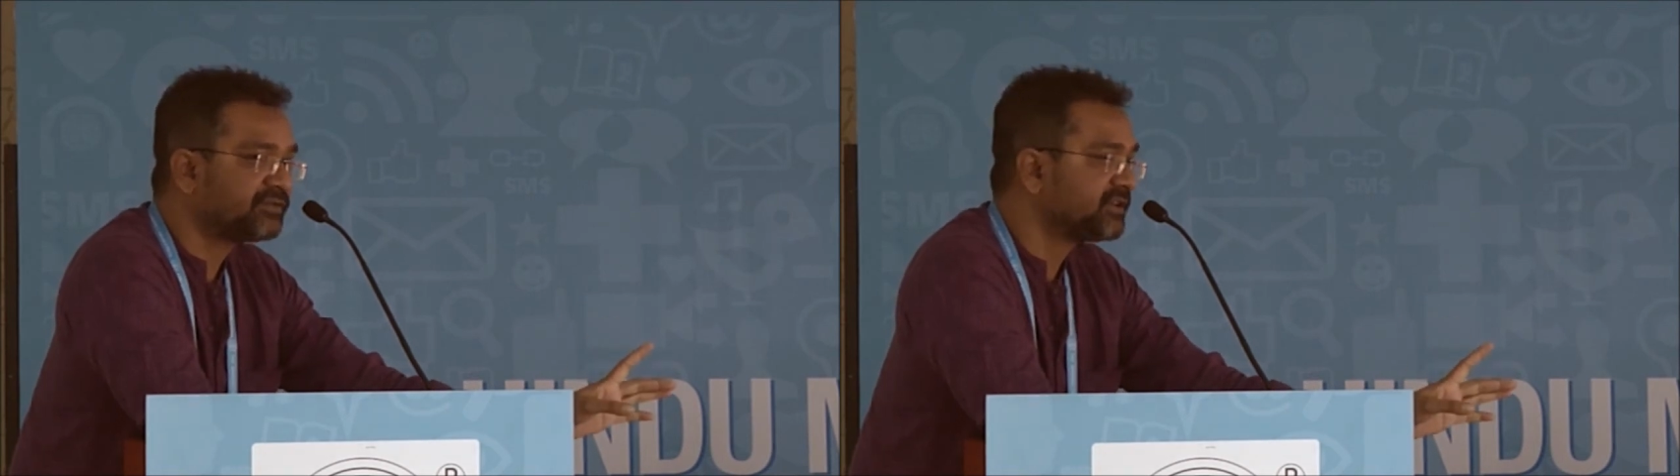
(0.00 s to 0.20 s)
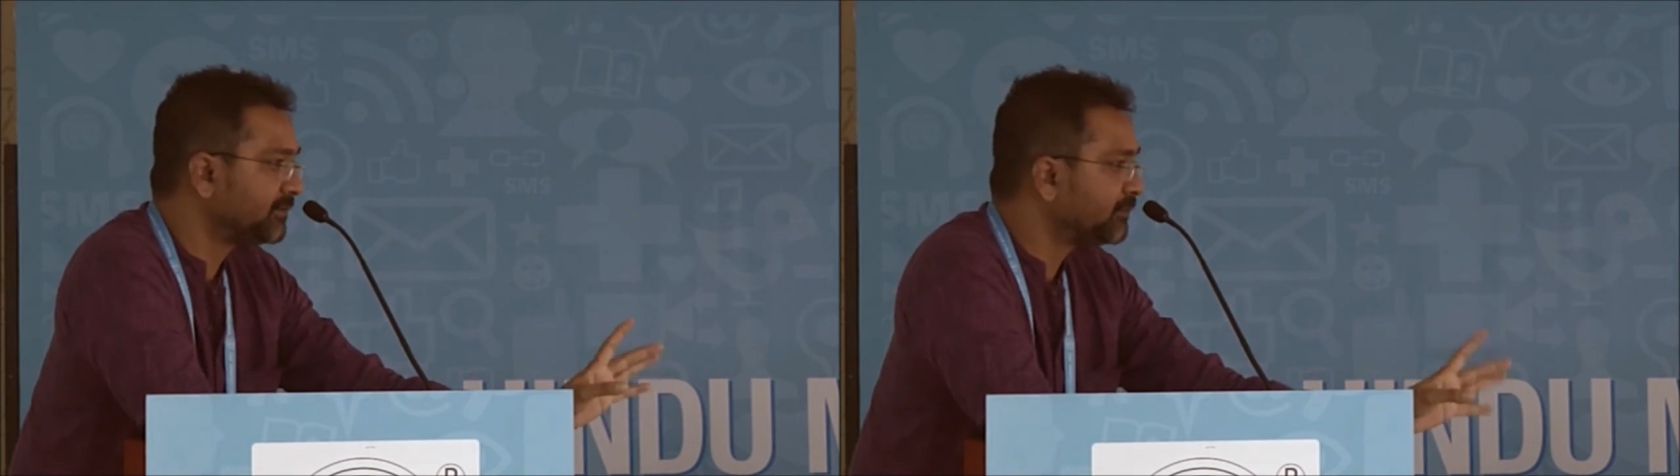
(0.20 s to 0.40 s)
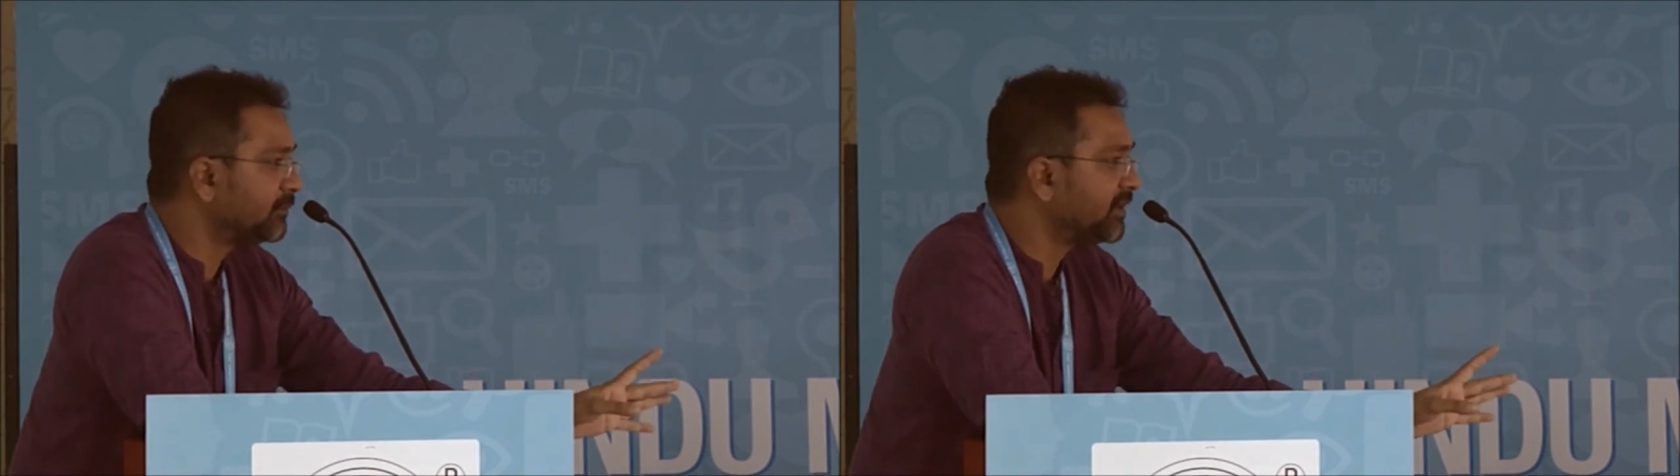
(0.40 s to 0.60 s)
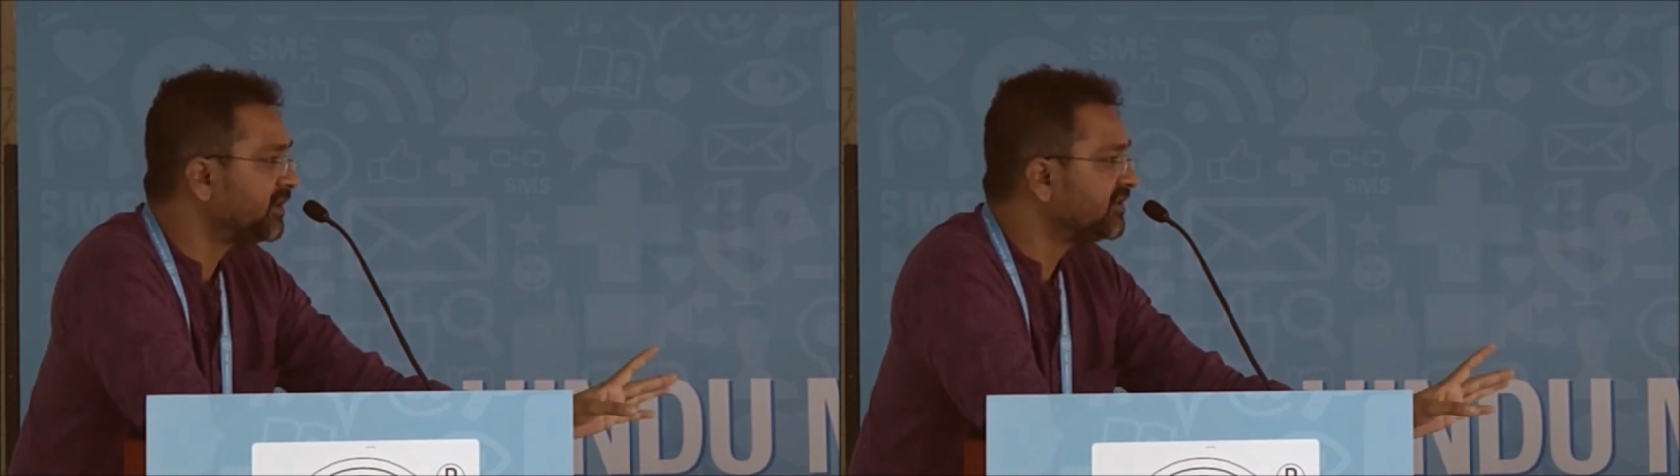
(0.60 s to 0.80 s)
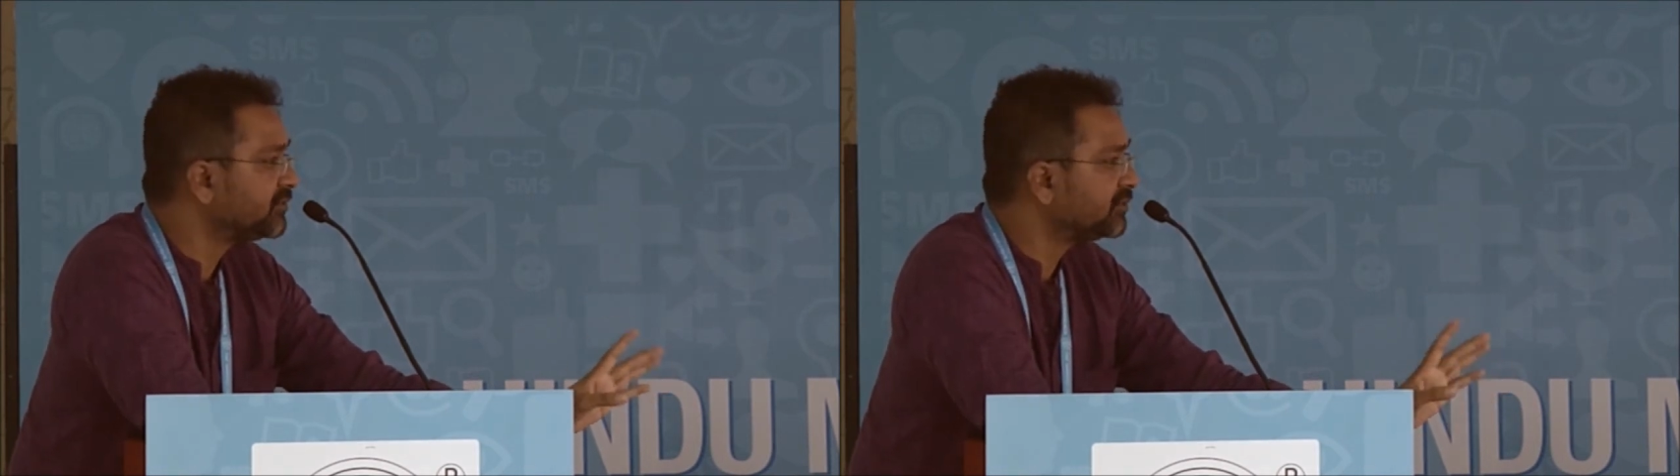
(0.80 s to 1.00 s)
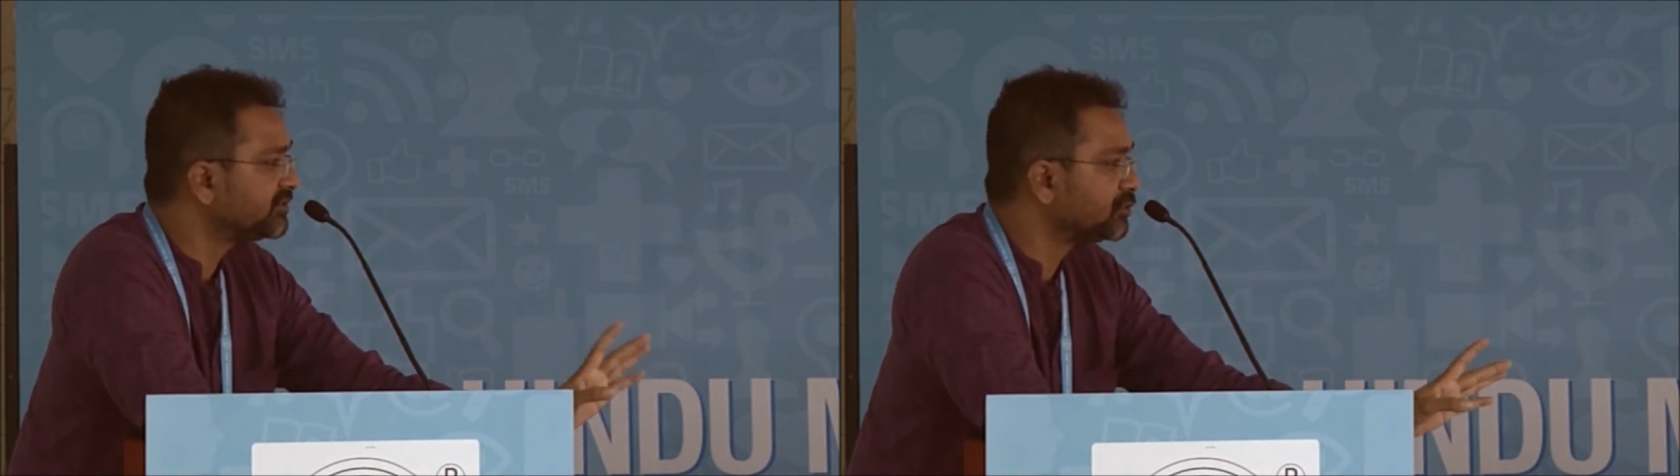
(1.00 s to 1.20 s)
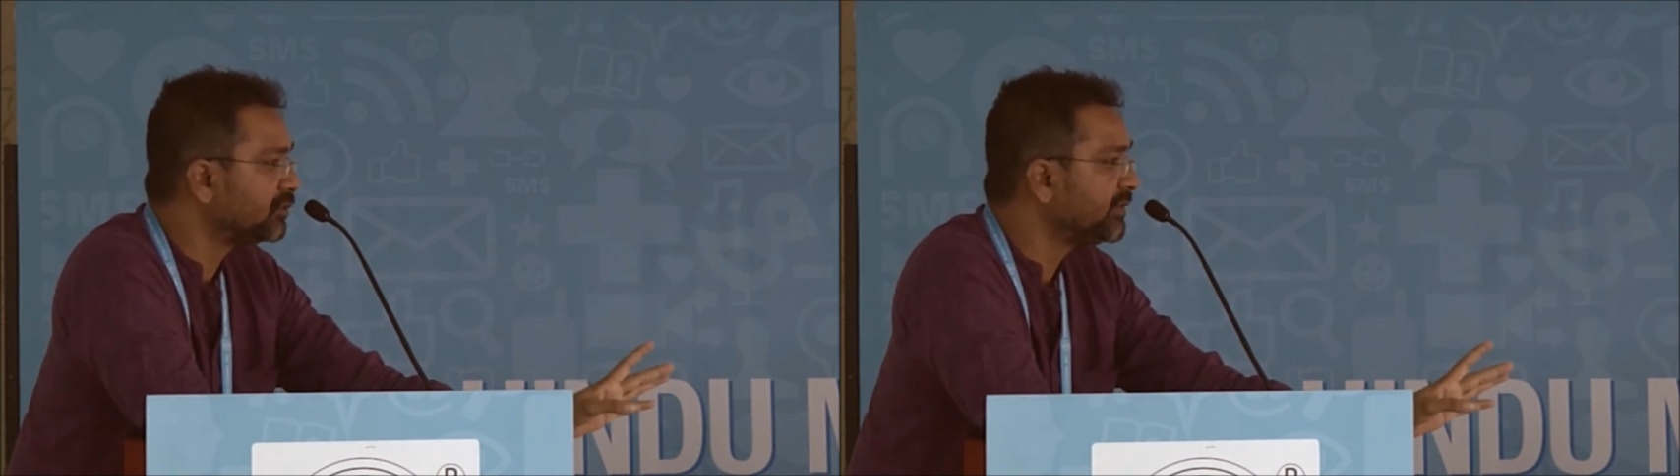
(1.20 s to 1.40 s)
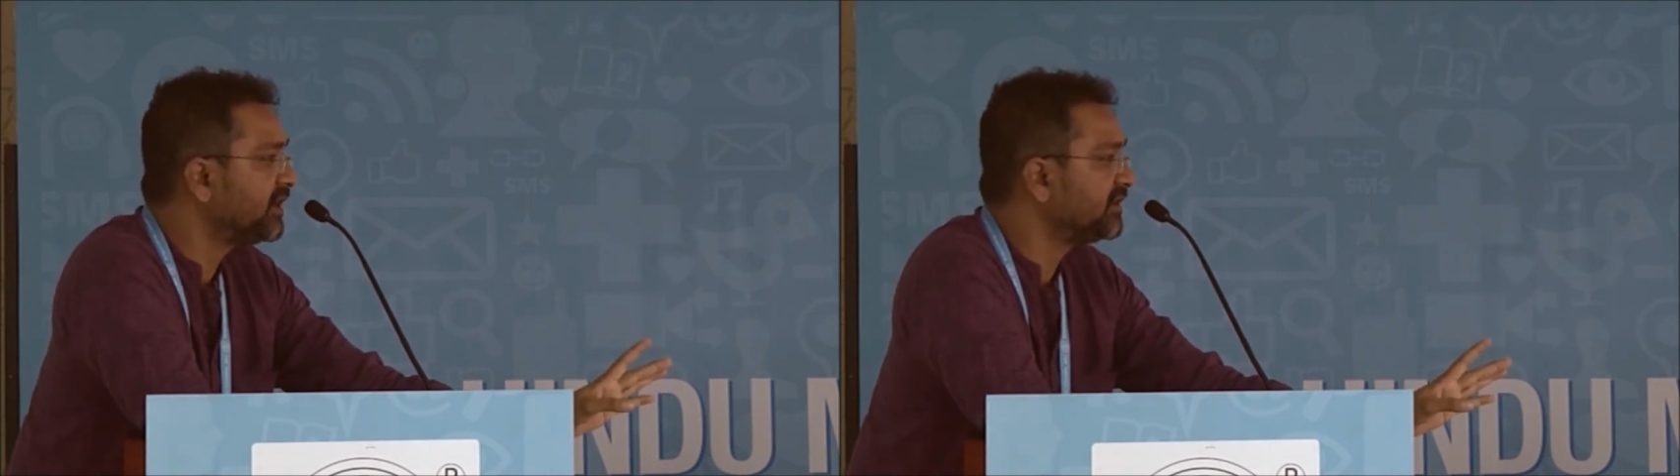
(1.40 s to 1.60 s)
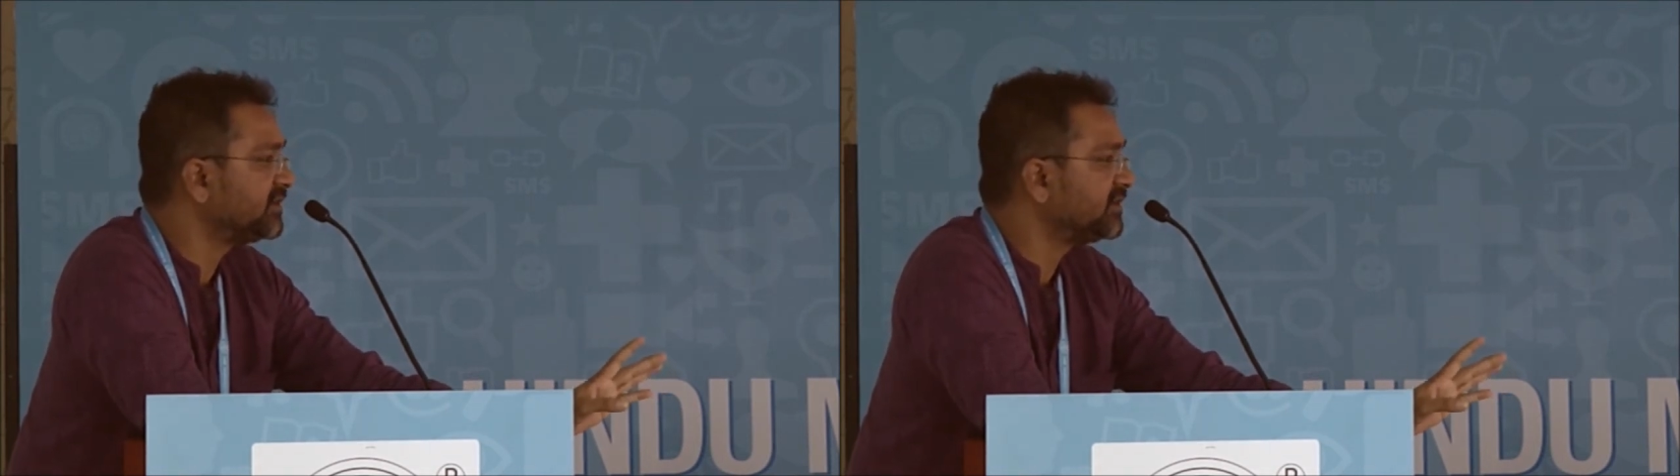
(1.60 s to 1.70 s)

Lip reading: in public discourse, don't be